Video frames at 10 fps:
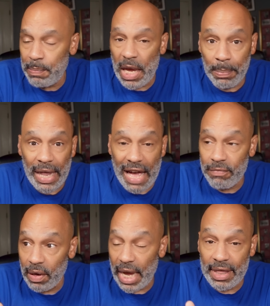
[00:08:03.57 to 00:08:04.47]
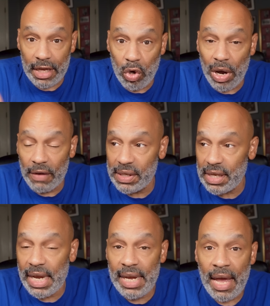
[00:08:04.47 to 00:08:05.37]
people have in the U F
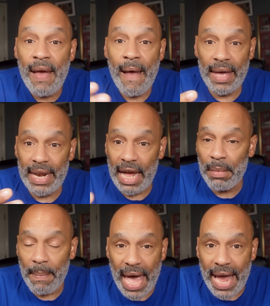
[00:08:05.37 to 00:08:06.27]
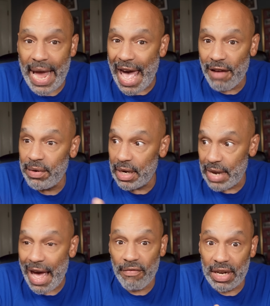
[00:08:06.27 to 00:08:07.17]
C and M M A have,
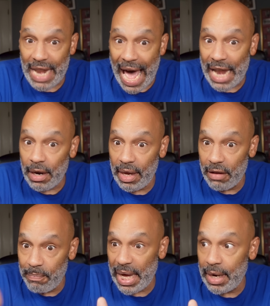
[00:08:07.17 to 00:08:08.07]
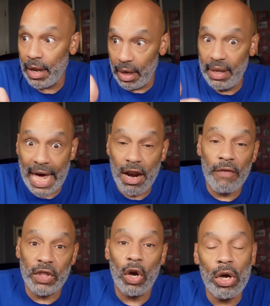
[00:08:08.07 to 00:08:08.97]
have not have been let
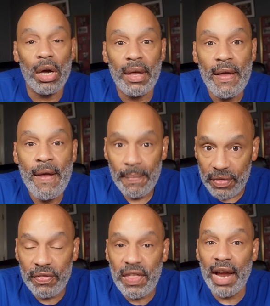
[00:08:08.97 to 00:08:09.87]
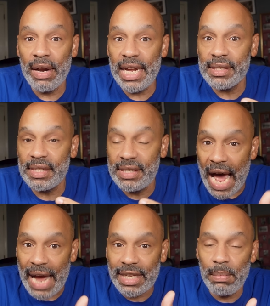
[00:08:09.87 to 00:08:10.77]
off the hook, that there is
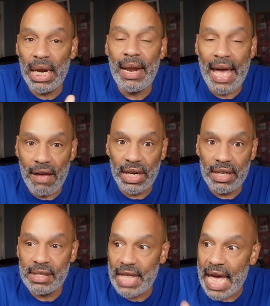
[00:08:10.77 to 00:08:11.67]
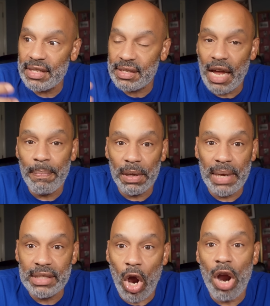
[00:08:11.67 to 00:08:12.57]
documented evidence that
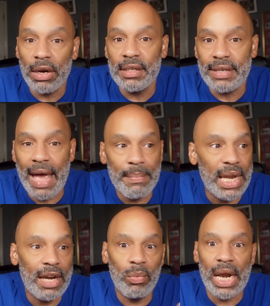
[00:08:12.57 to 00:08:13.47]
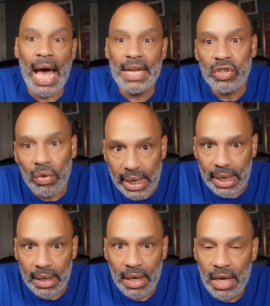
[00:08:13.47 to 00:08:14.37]
supplements are contaminated with
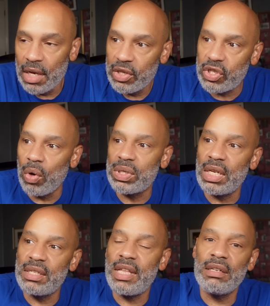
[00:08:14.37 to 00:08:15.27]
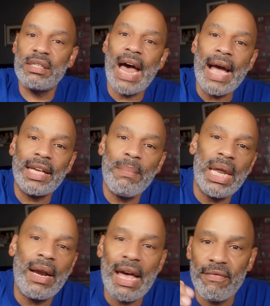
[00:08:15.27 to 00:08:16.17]
ostarine. So since there's
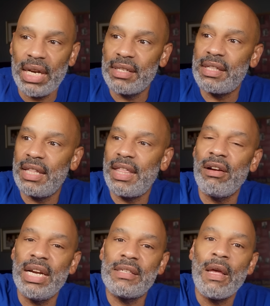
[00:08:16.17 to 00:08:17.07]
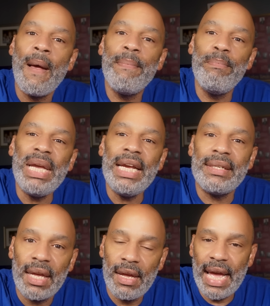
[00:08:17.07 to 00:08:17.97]
documented evidence that there is
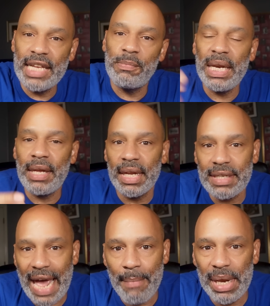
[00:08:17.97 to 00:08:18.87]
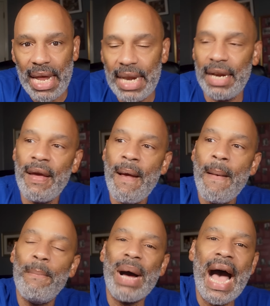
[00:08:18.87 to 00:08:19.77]
meat has been contaminated
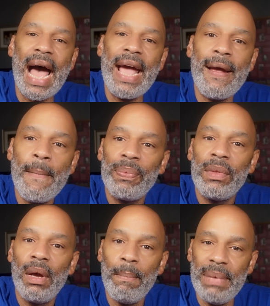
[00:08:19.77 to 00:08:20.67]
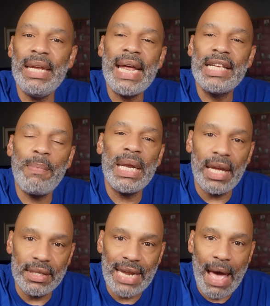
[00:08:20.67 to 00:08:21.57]
by meat has been
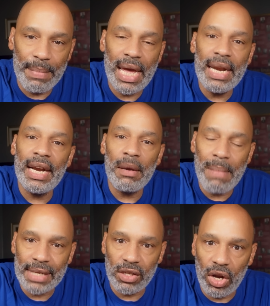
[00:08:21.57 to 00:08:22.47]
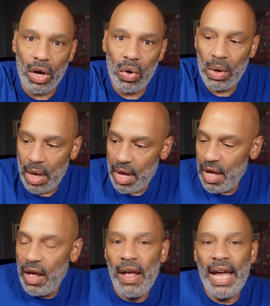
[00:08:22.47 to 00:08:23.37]
contaminated in Mexico,
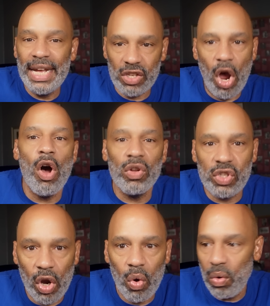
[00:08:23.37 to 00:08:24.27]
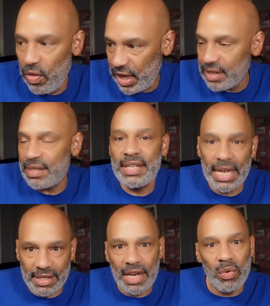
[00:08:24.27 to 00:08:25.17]
it's also
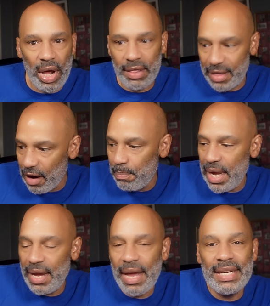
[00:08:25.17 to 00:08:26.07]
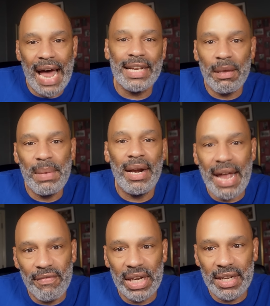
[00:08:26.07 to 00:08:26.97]
consistent with there being documented
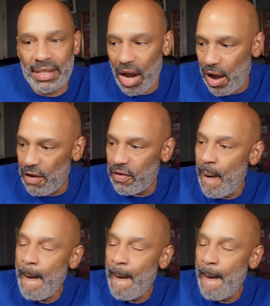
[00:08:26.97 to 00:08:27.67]
evidence of